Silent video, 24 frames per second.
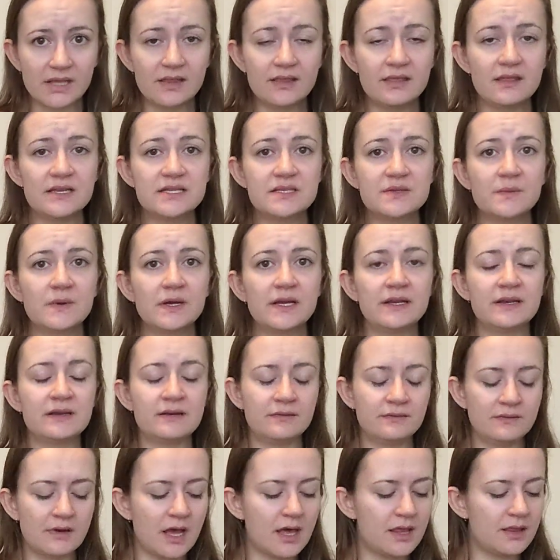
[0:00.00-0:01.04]
this
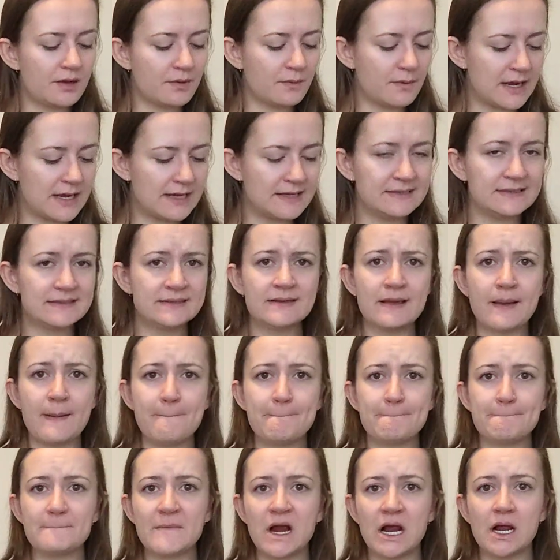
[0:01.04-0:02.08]
one otherwise
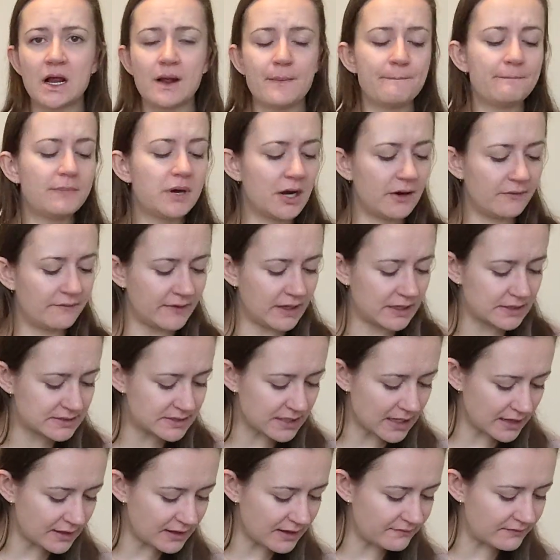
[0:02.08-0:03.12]
perfect.
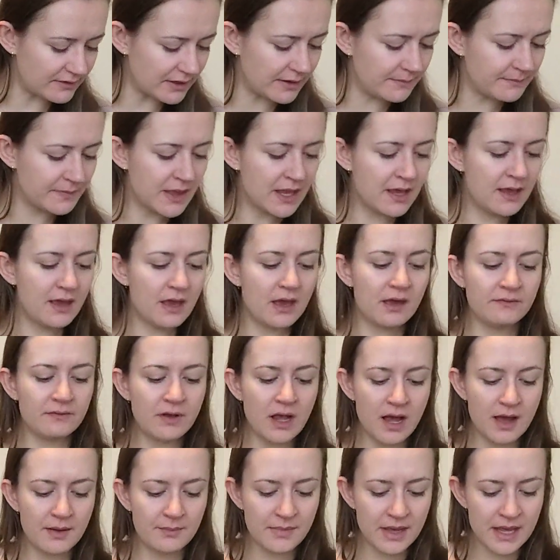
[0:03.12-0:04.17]
I love it. I've
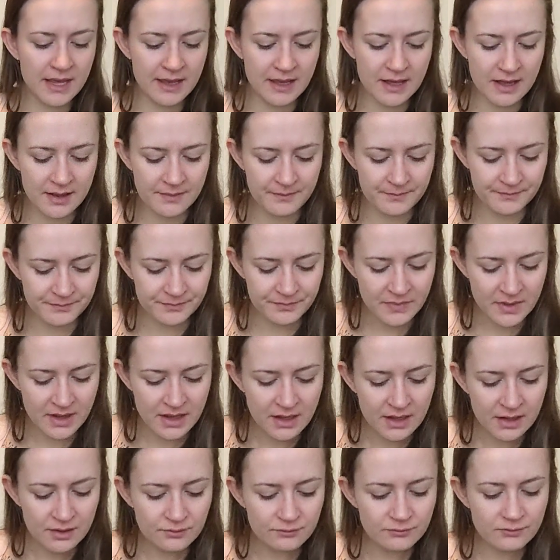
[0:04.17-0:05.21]
got my
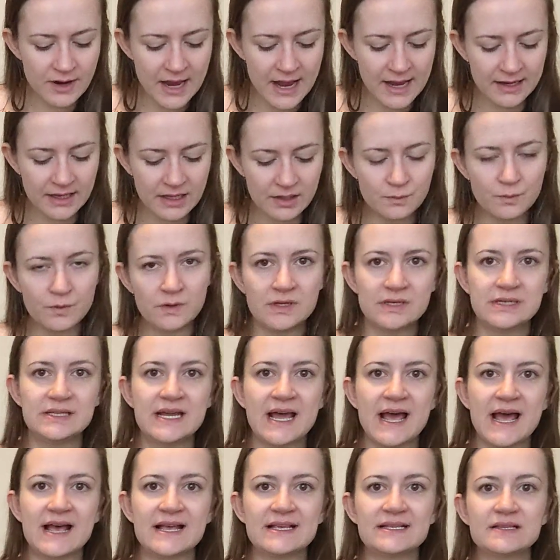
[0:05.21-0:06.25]
rack and wood
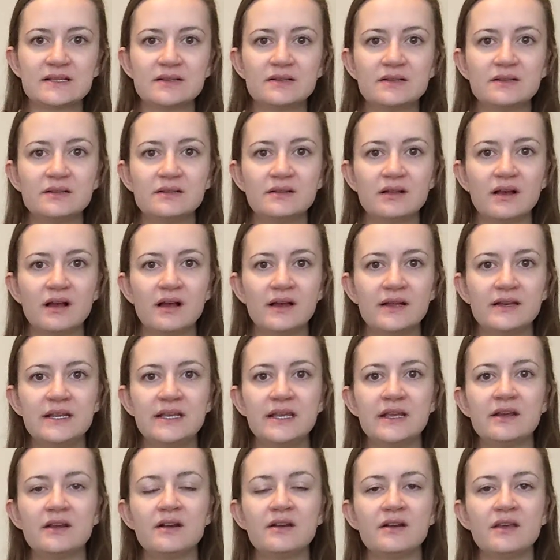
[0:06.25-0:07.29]
tassel on
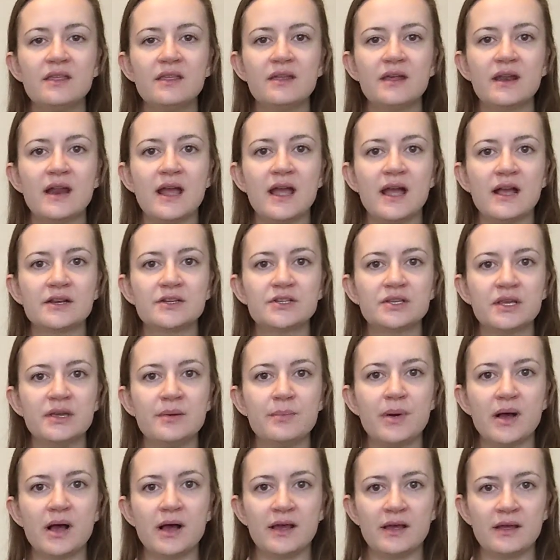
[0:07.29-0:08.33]
here that I actually
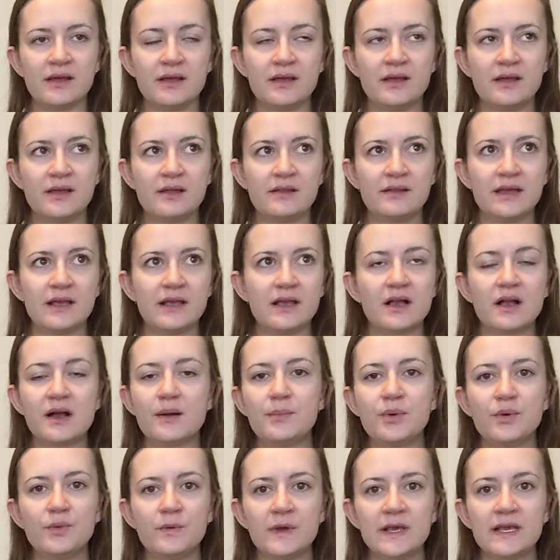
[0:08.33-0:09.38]
bought like a
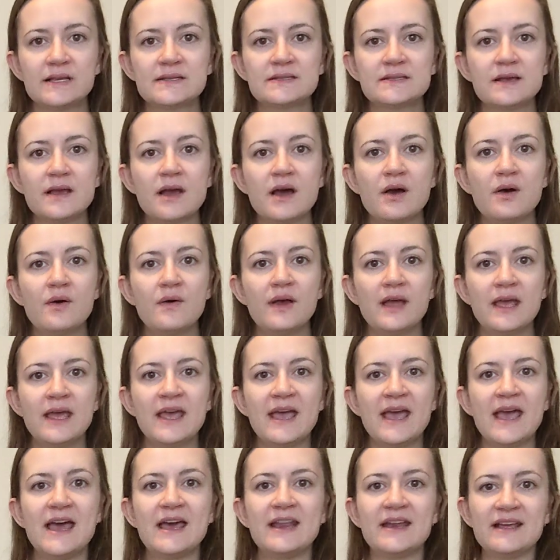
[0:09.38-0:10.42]
couple weeks ago,
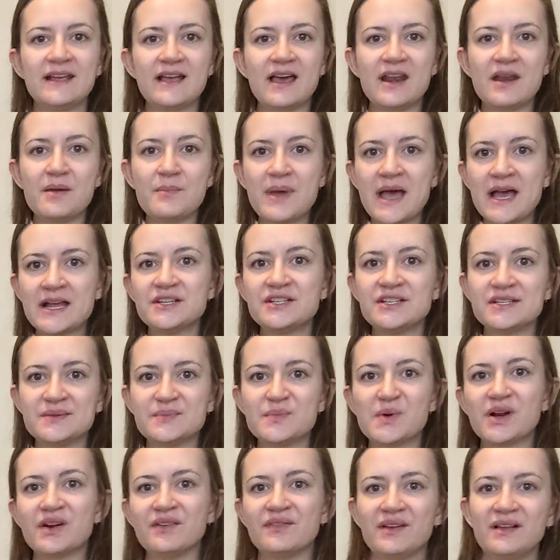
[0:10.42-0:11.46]
and it kind of matches
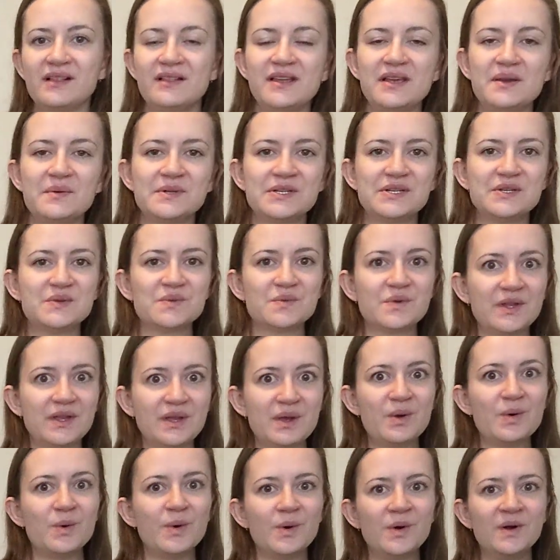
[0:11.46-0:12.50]
perfectly, which is really
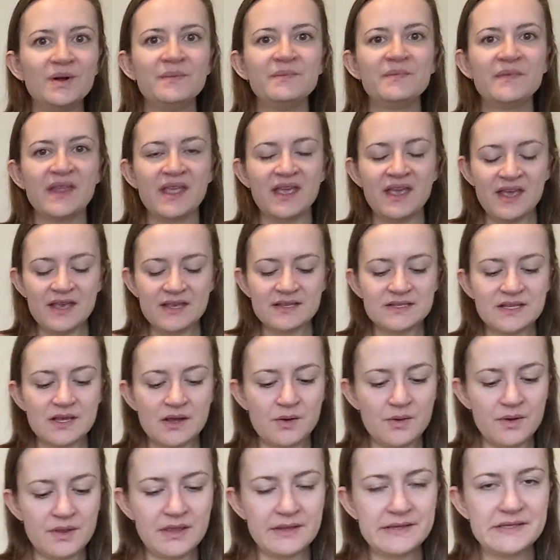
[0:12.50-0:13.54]
cool.
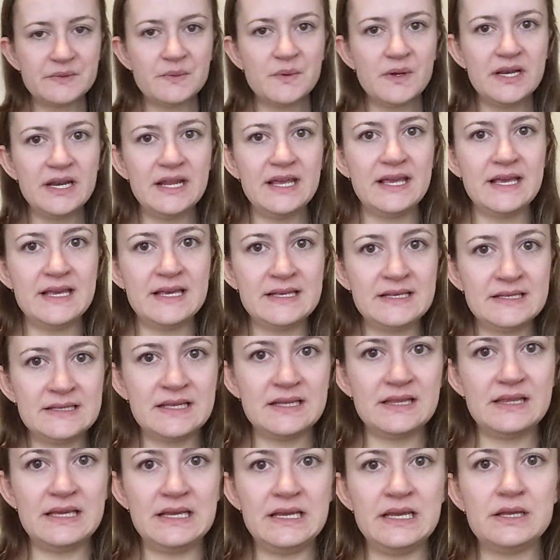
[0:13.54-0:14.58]
So this one is
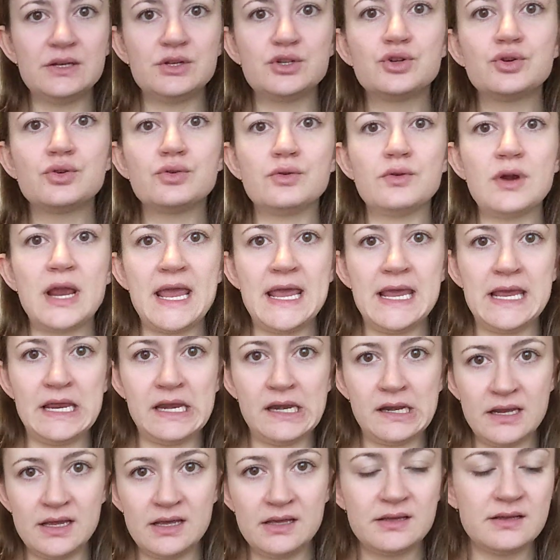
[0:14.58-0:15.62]
the
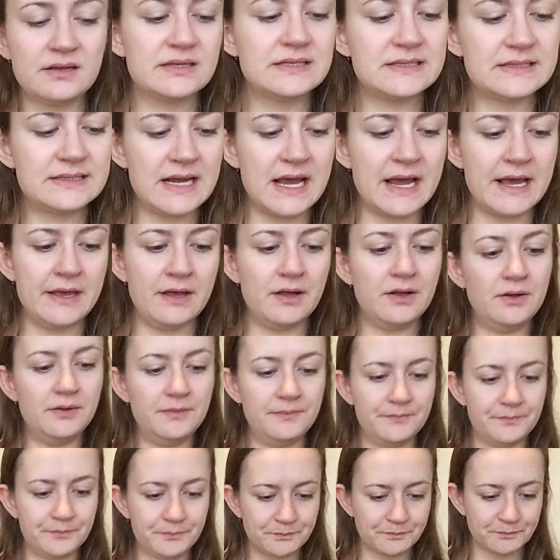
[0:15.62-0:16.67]
train style
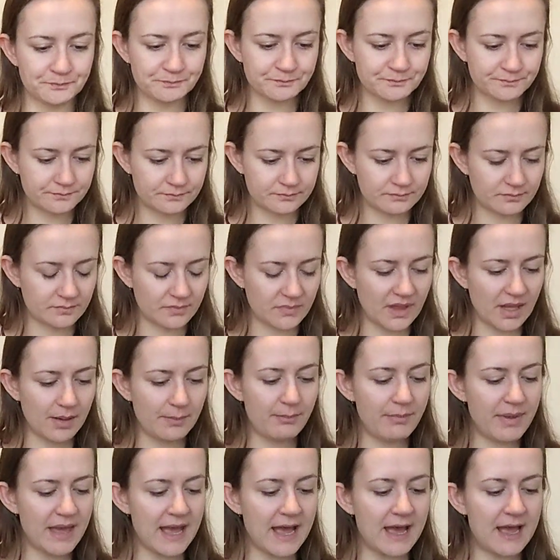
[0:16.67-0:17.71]

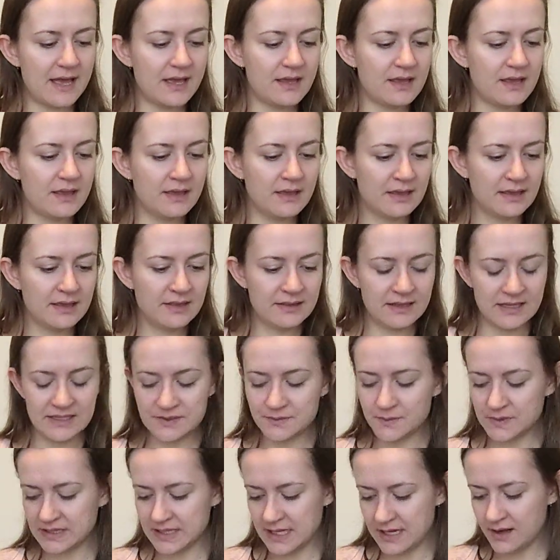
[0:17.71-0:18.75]
bag.
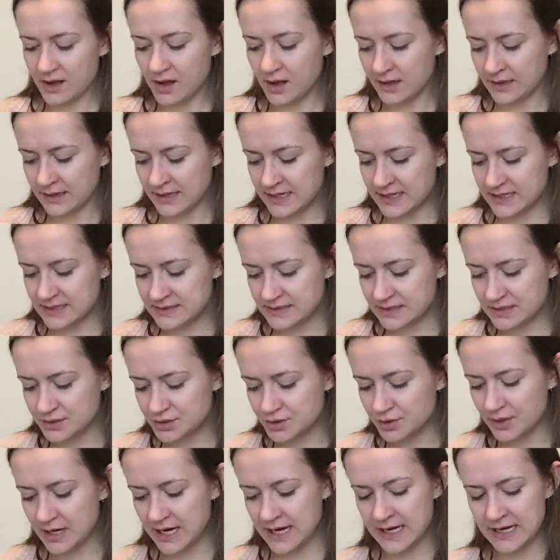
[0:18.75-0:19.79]
That's what they call it, is the
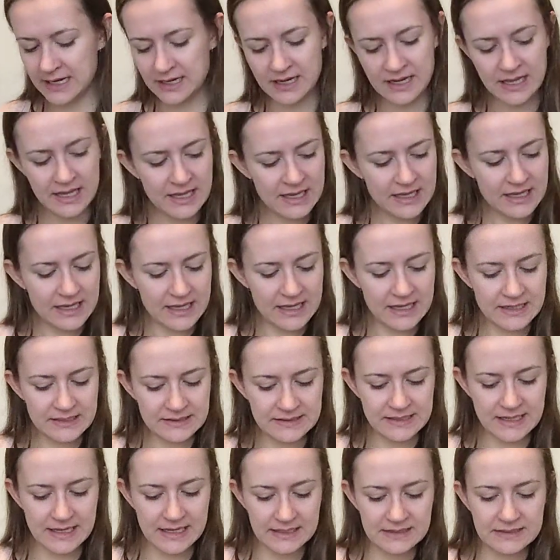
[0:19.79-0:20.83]
train. It
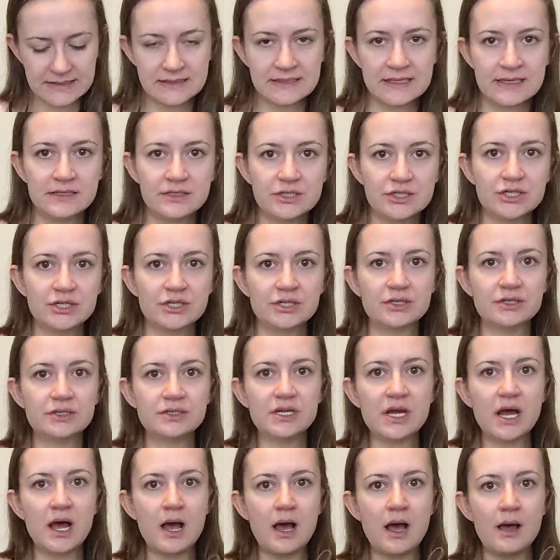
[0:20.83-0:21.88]
is a cinch
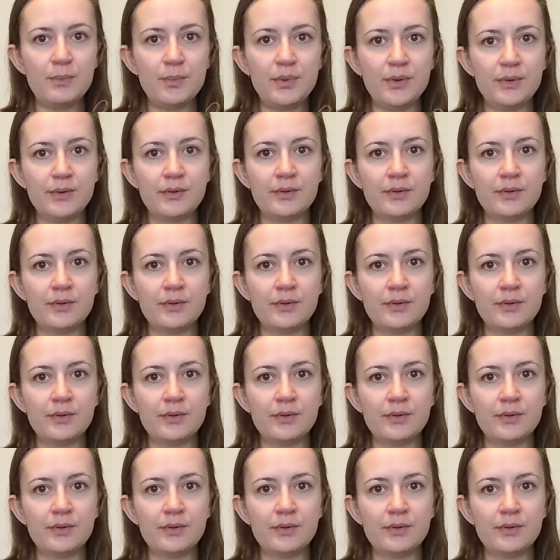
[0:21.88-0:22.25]
top,